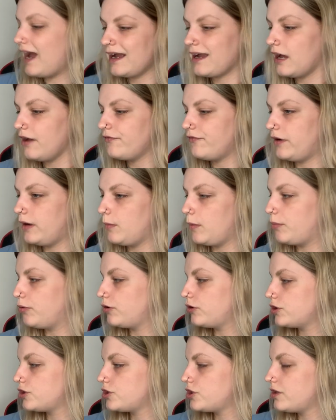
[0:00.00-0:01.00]
I can't find my
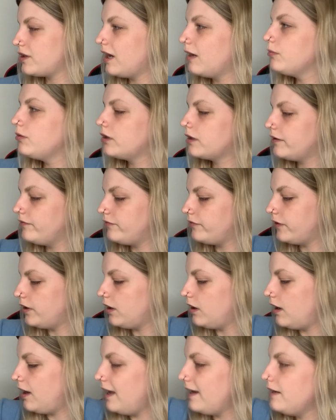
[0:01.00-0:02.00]
brush that I'm looking
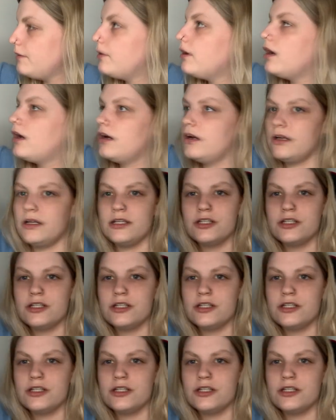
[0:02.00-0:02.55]
for anywhere.